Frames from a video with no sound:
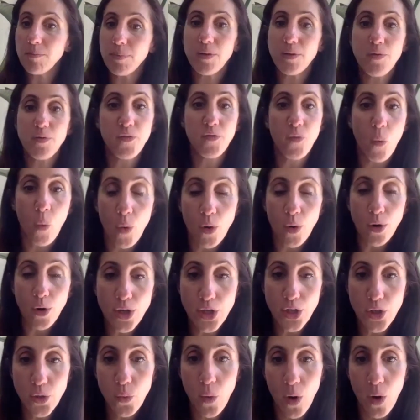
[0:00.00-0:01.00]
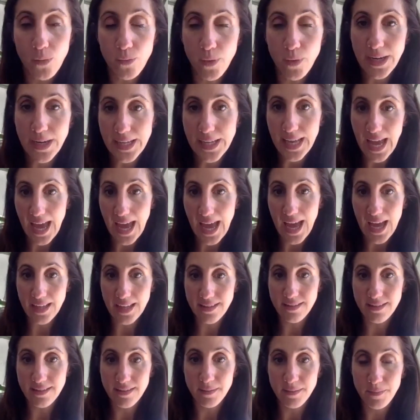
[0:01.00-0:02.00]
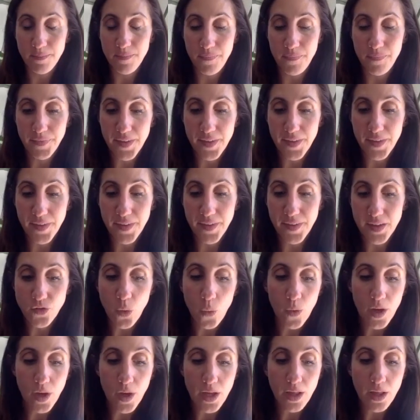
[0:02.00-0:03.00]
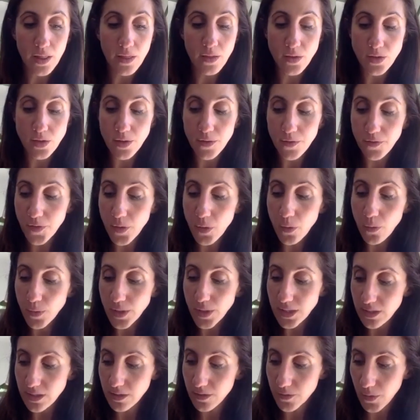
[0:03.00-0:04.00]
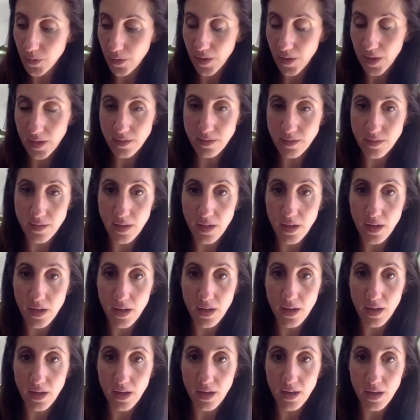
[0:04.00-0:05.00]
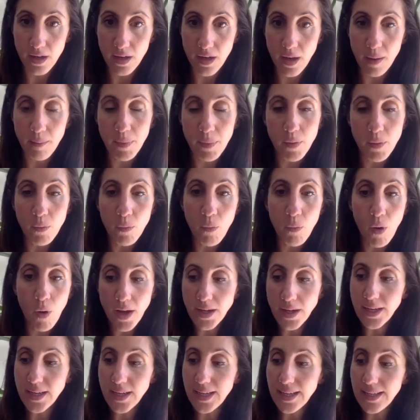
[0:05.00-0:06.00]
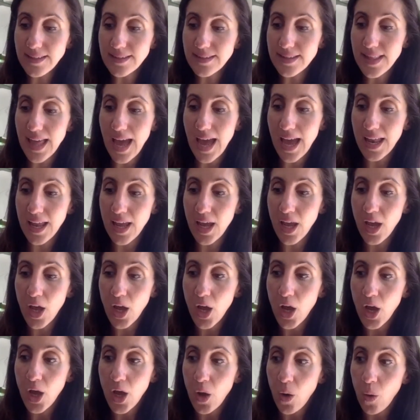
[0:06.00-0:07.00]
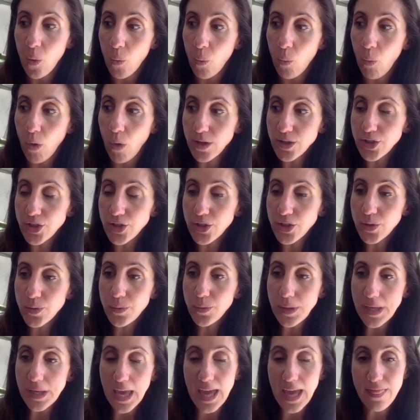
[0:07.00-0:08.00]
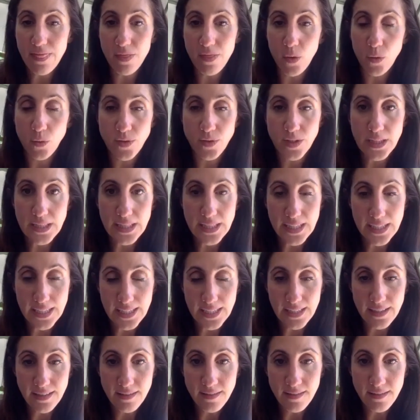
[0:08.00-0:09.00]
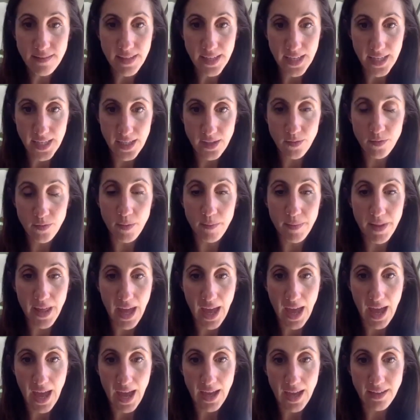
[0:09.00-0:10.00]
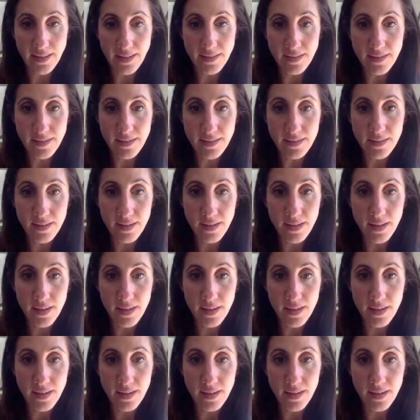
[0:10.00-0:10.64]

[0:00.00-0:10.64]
before you are running ads. So there's a few reasons for this. Number one is that once you get those leads in from the ads,